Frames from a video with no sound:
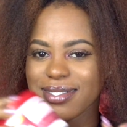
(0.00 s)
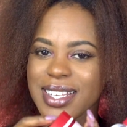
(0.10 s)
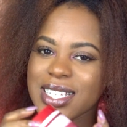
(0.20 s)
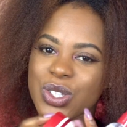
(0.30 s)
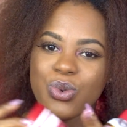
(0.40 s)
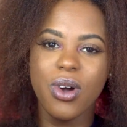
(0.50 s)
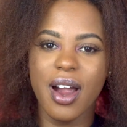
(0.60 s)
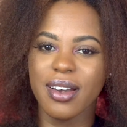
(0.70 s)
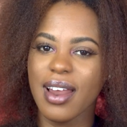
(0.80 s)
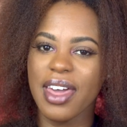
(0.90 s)
these 2
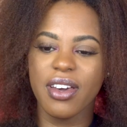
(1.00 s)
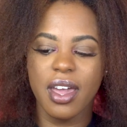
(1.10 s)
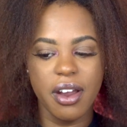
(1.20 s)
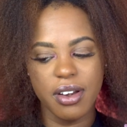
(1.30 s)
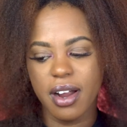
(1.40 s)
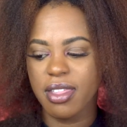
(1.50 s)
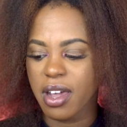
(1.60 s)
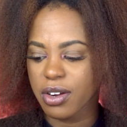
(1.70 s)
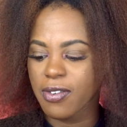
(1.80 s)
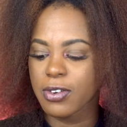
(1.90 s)
are neither here nor
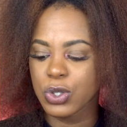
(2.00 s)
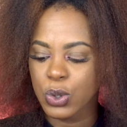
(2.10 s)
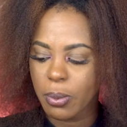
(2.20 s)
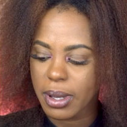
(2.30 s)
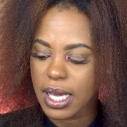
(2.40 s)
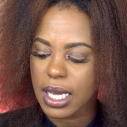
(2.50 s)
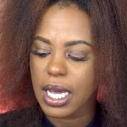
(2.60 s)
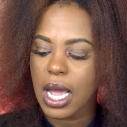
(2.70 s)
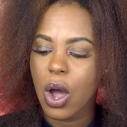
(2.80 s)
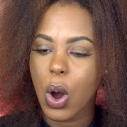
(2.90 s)
there to me